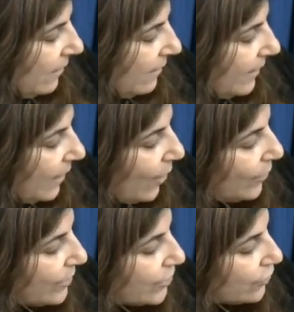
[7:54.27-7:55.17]
They
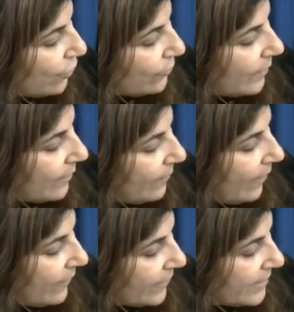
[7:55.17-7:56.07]
always told me
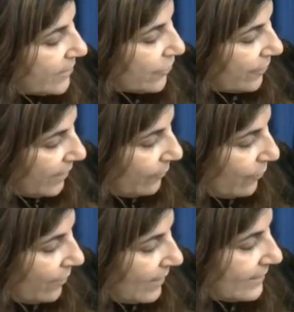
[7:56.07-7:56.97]
about this tree, Muna